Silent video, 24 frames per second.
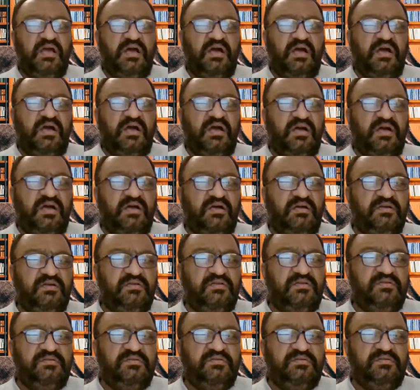
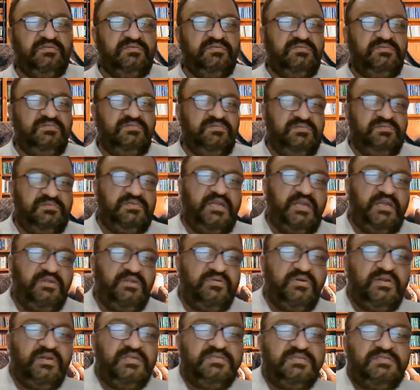Try
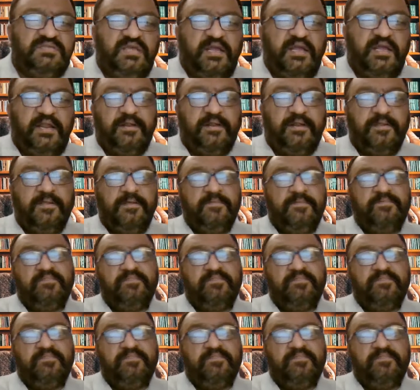to understand.